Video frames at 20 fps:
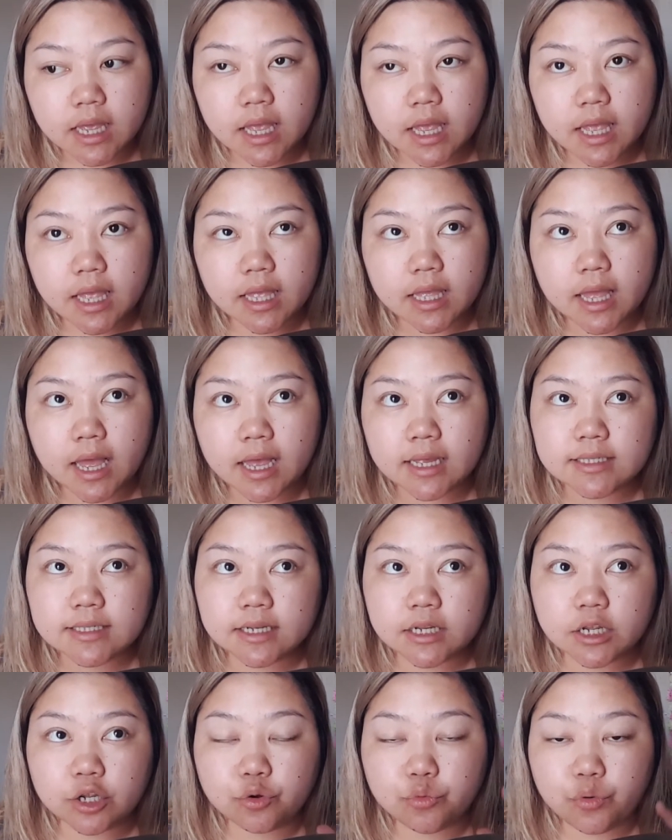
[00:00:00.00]
it has
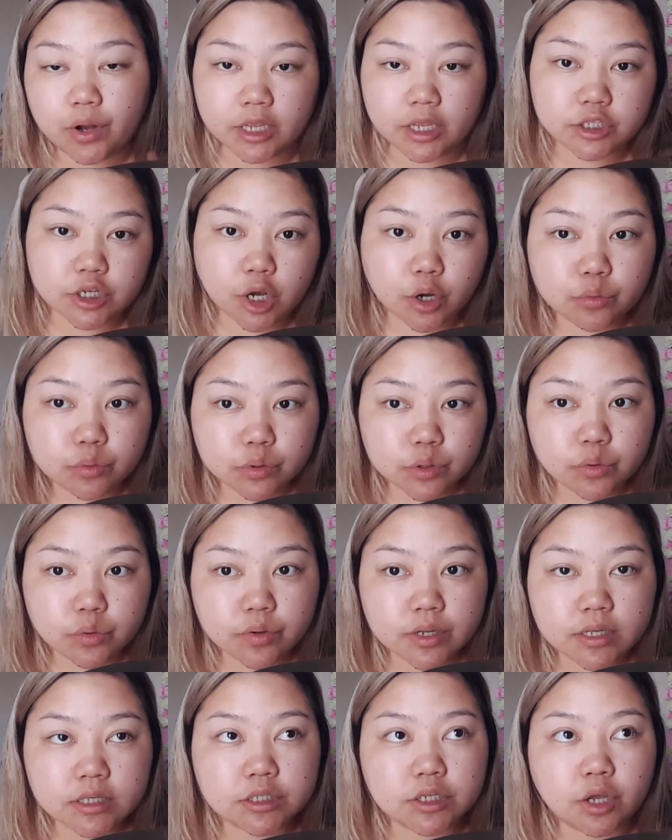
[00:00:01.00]
like a gray tone to
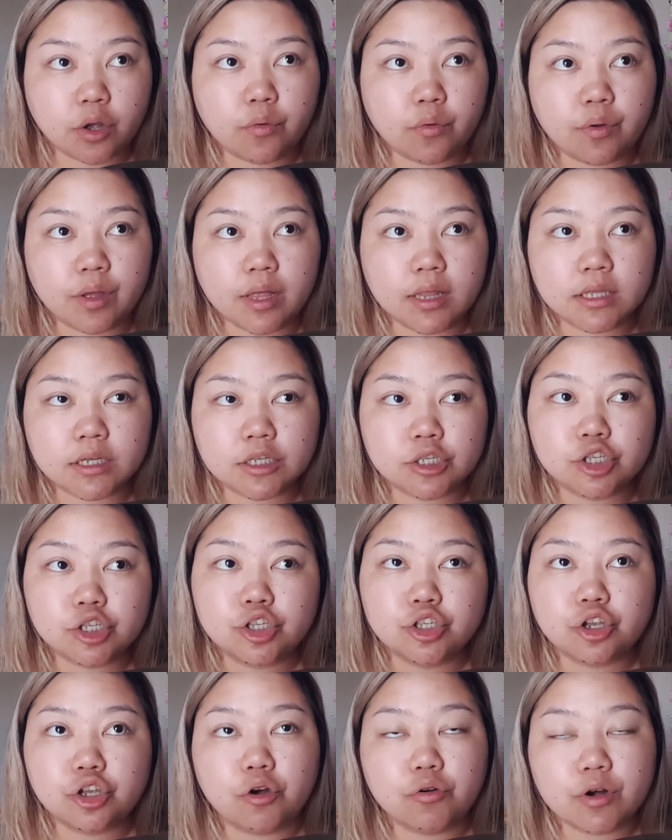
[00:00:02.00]
it so it looks
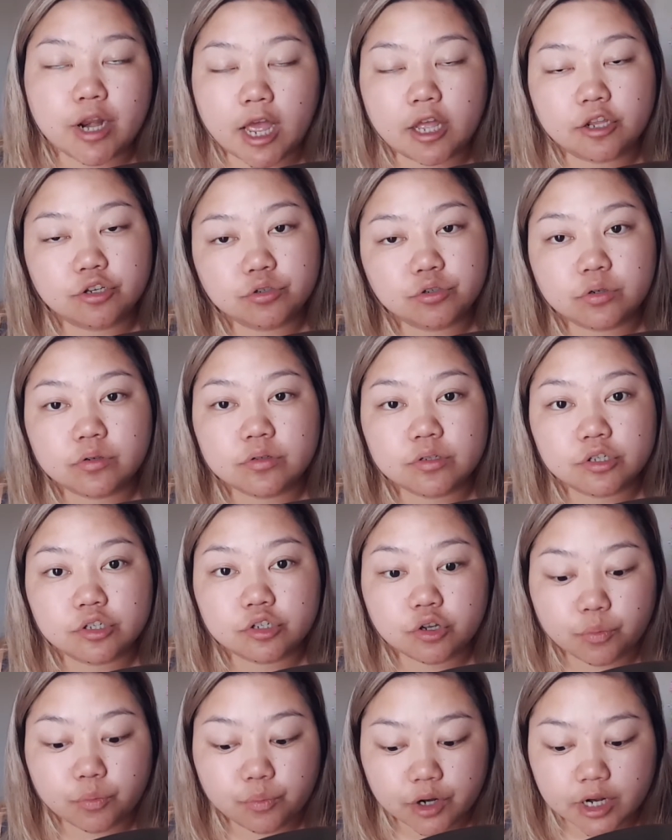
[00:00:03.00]
so natural and
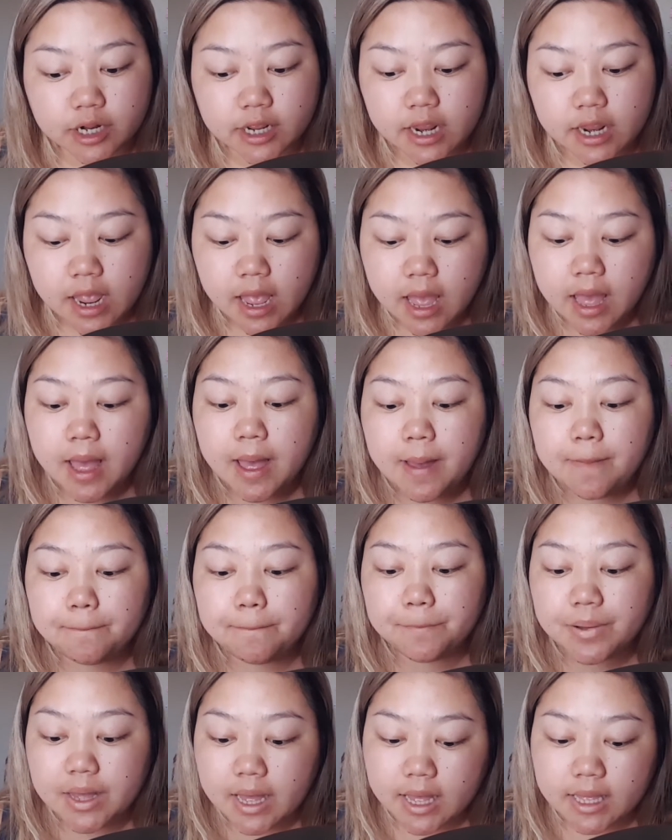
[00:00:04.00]
so pretty
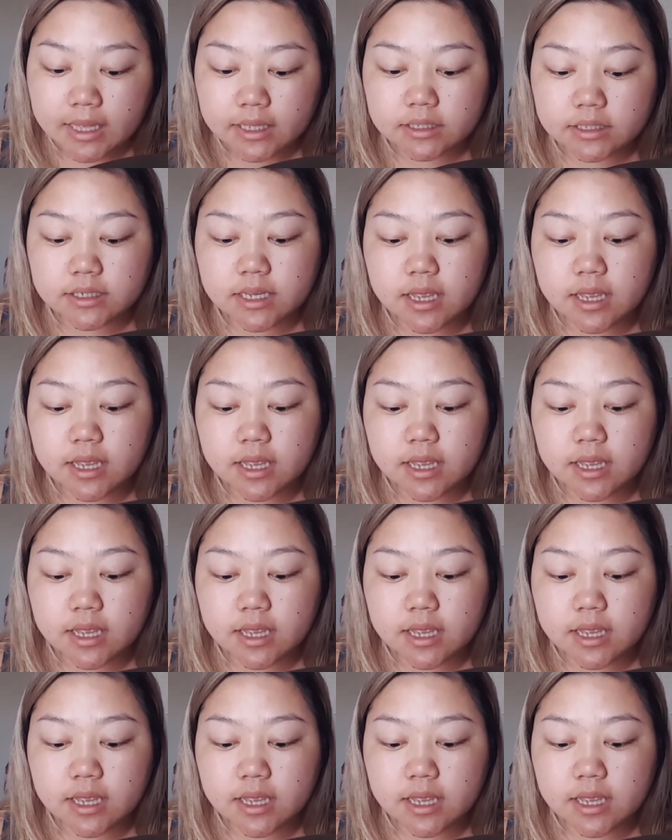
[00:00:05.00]
but